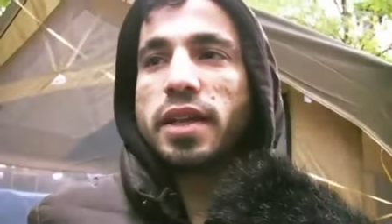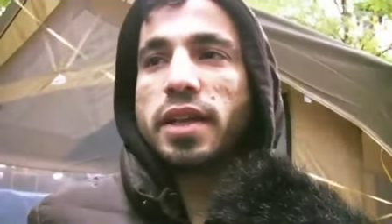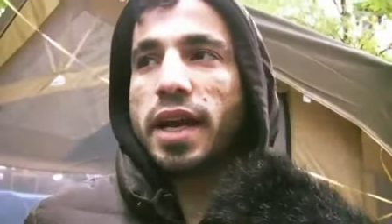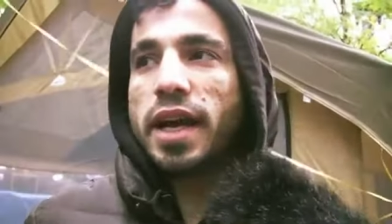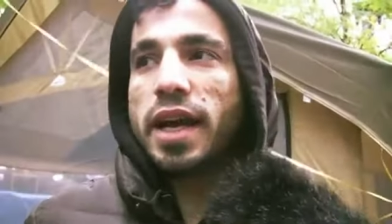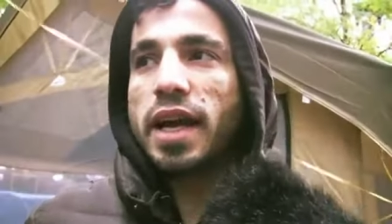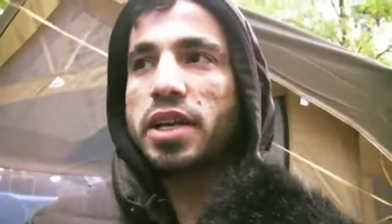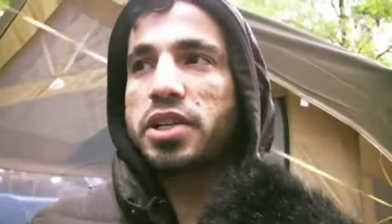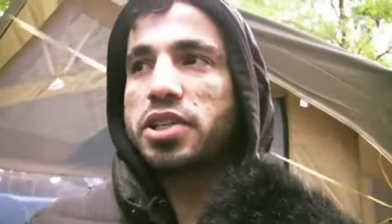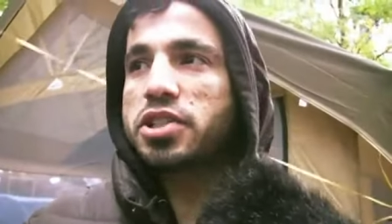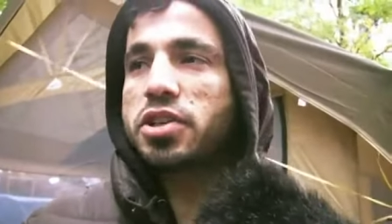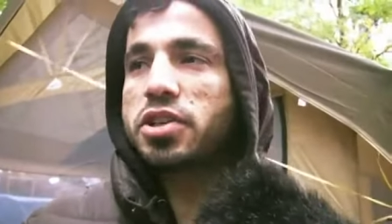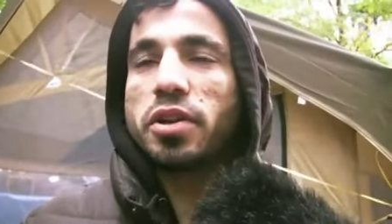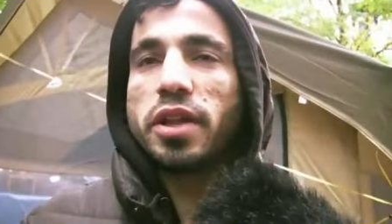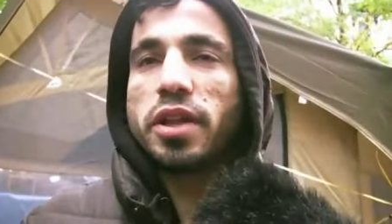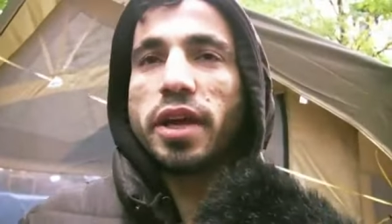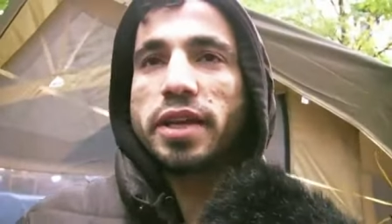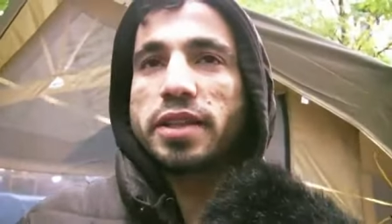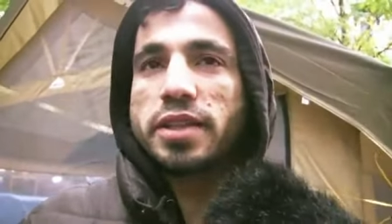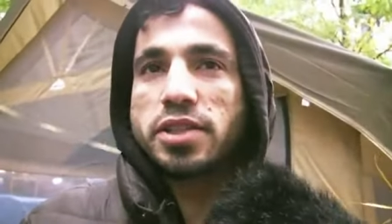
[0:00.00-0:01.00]
Like I had to just
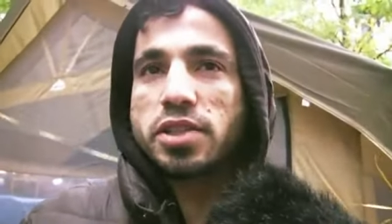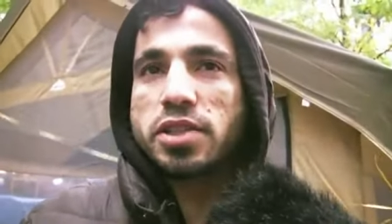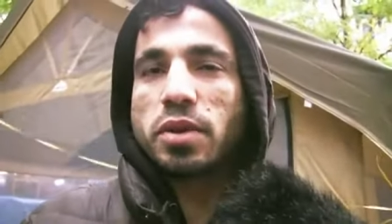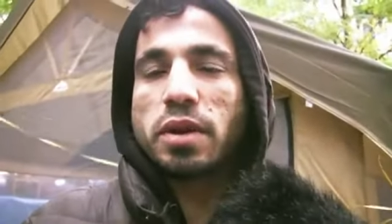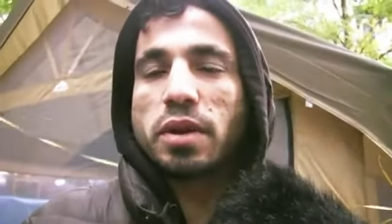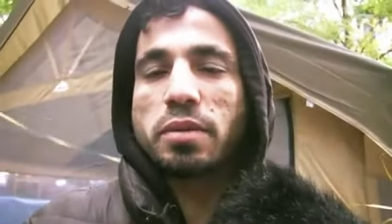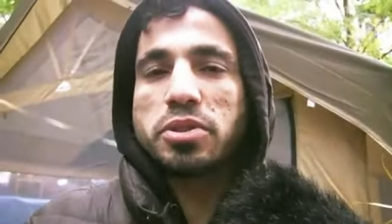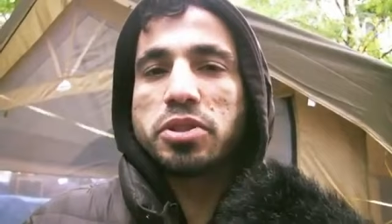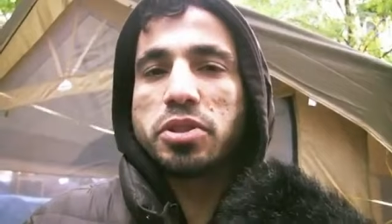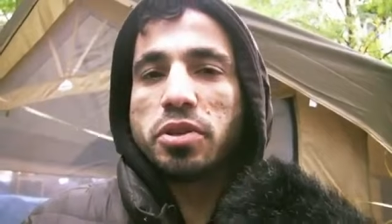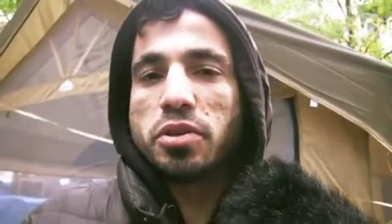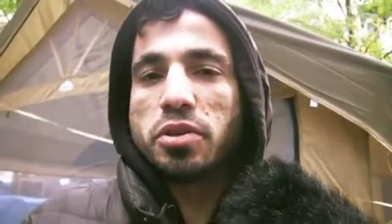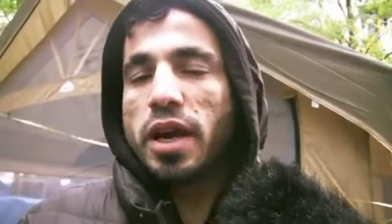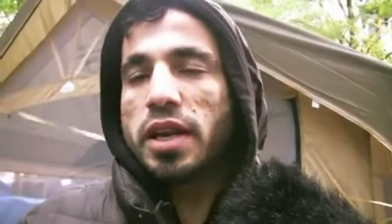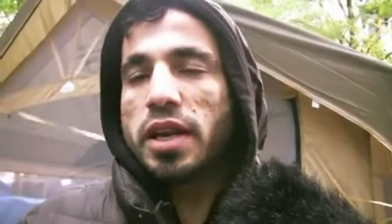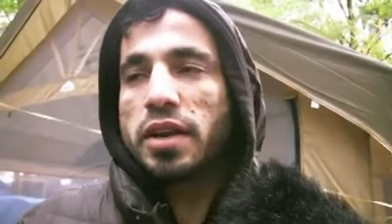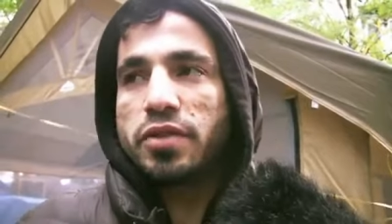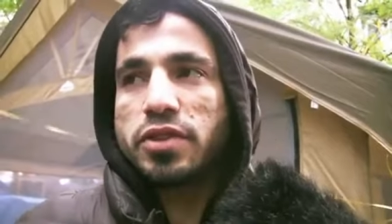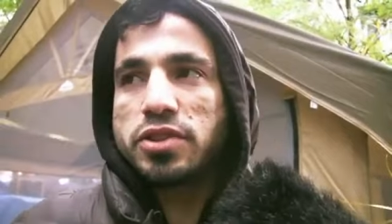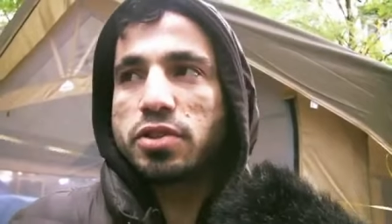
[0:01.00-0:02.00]
go like, this is what I'm gonna do,
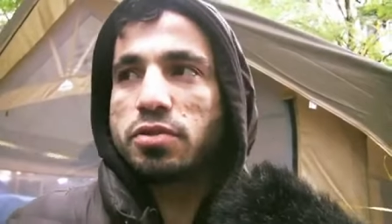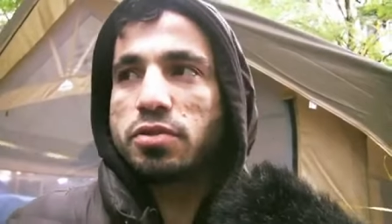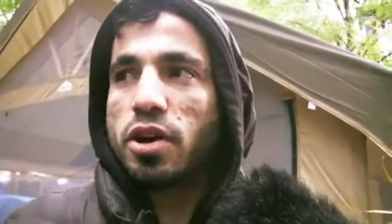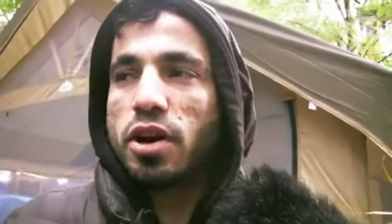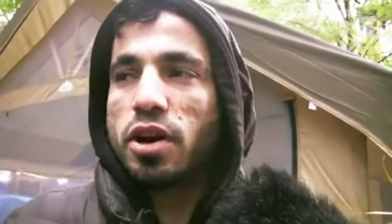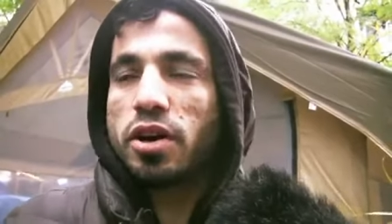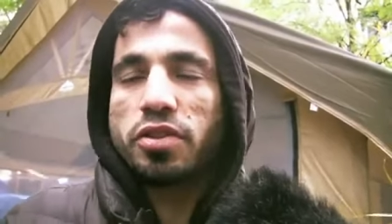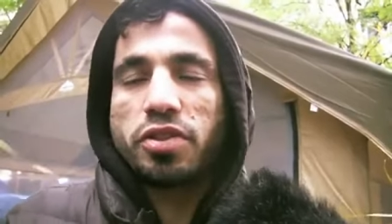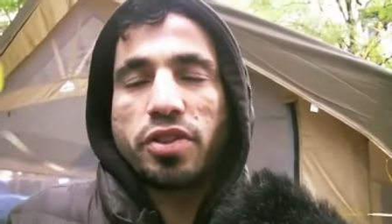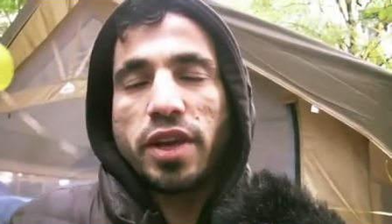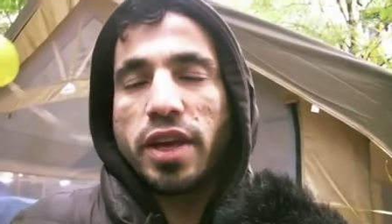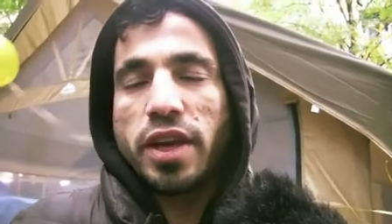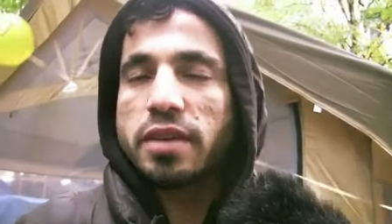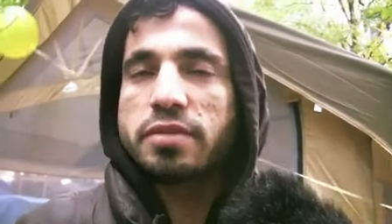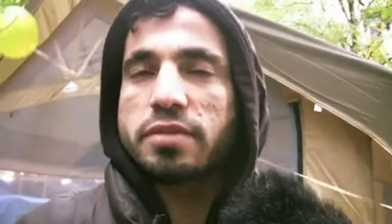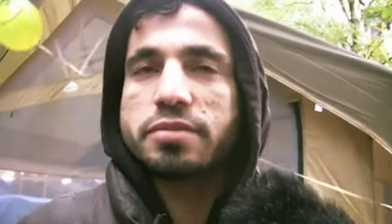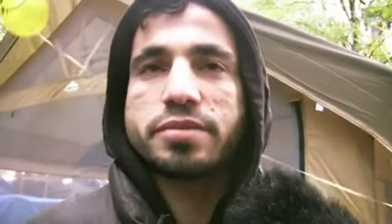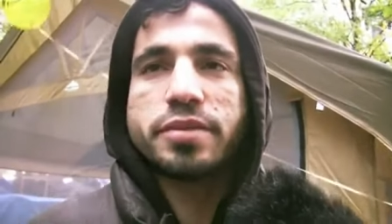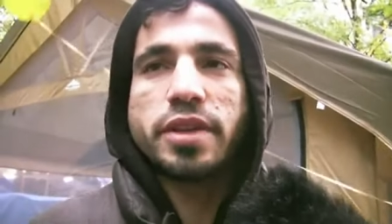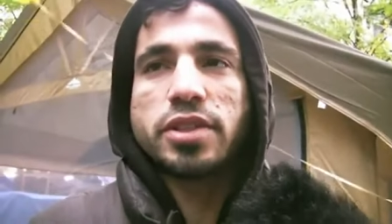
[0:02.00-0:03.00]
and if it's the wrong
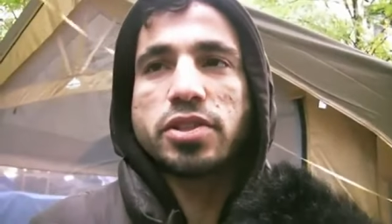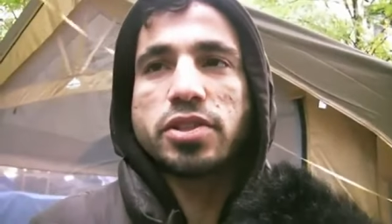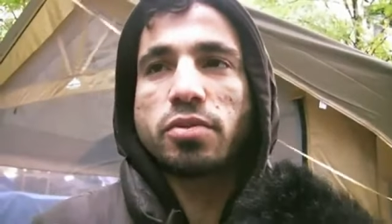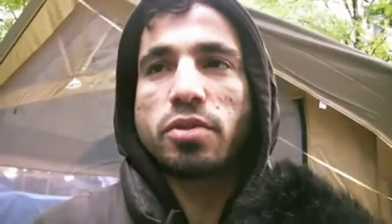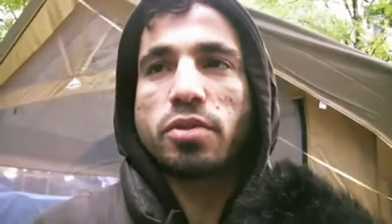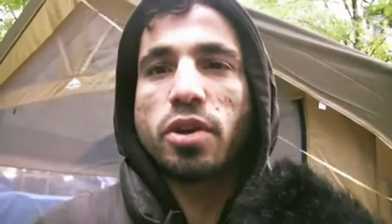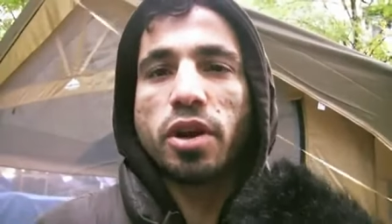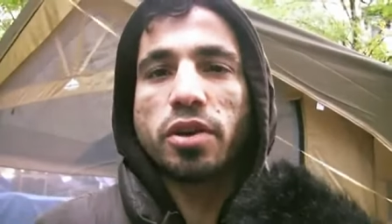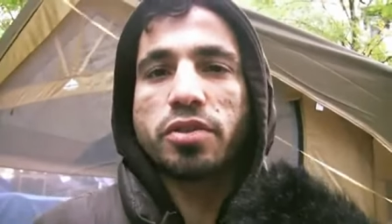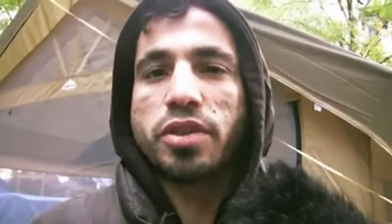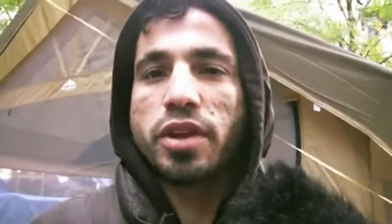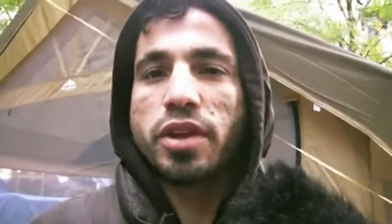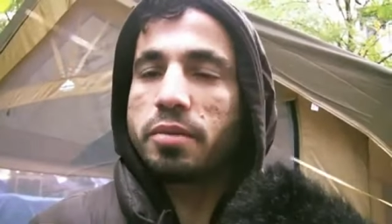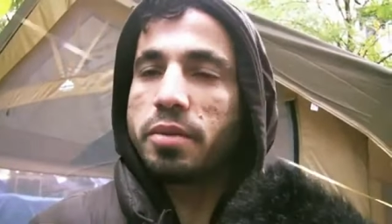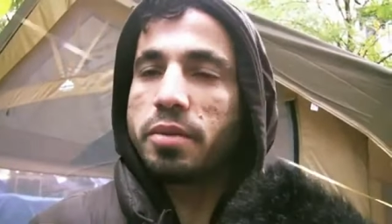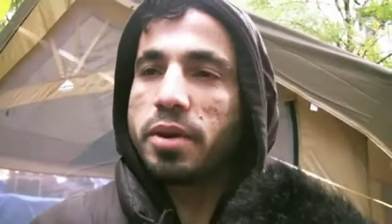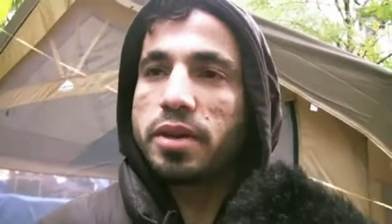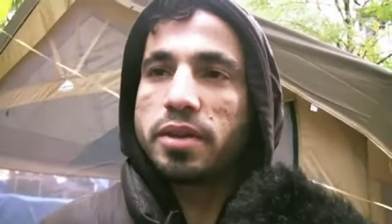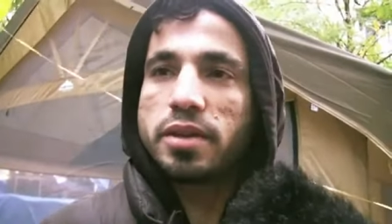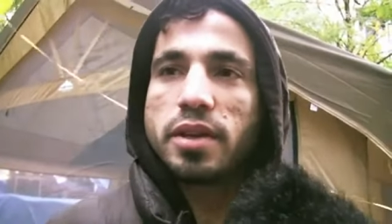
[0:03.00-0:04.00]
thing, it's the wrong
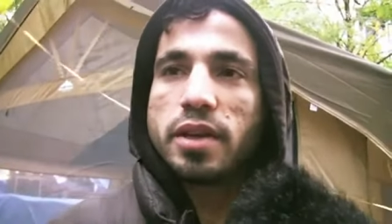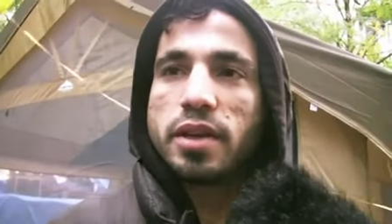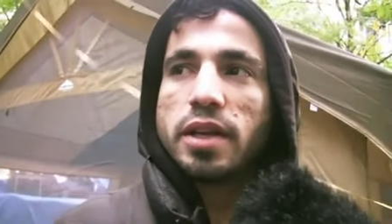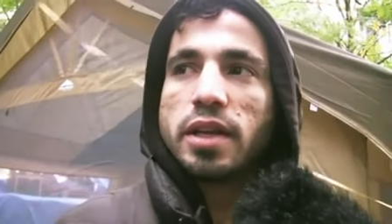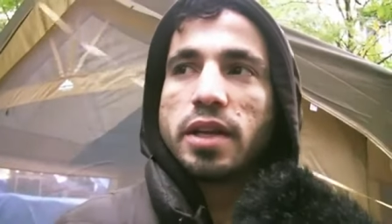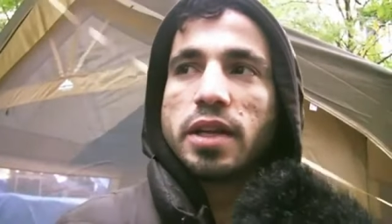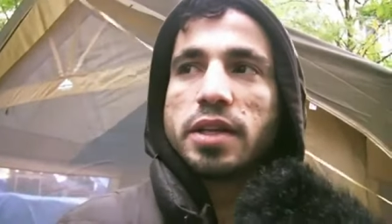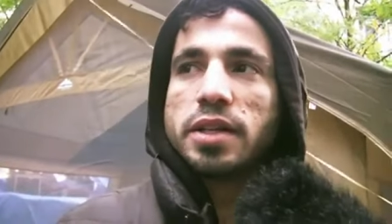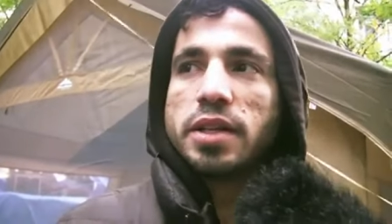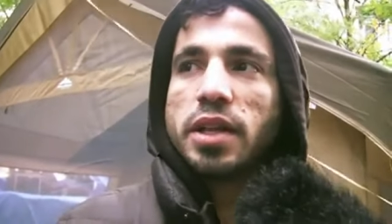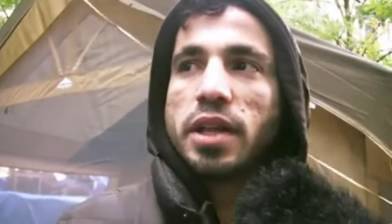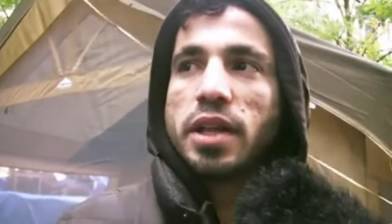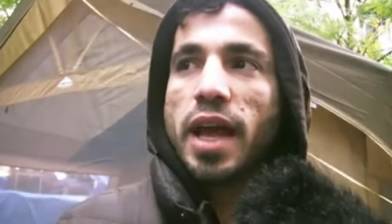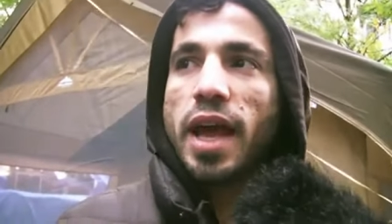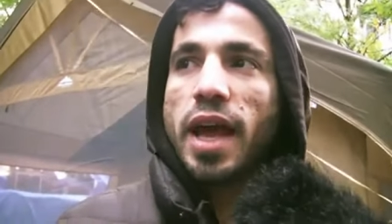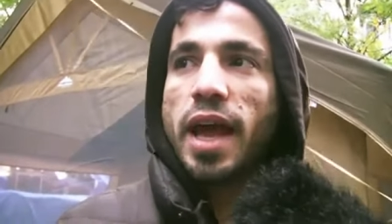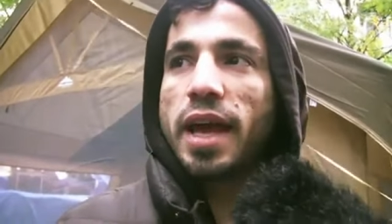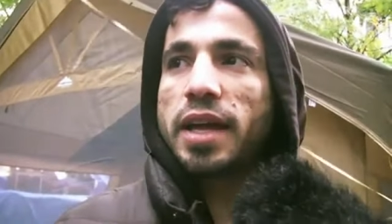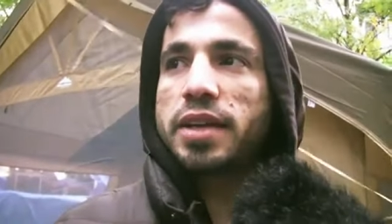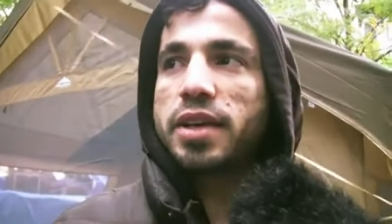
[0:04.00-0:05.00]
thing. But
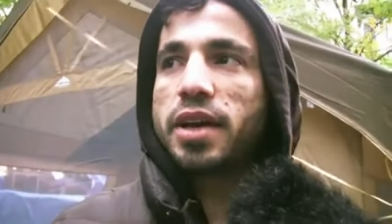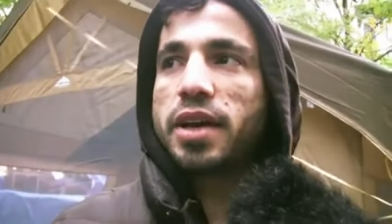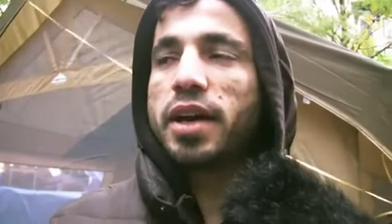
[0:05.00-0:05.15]
and.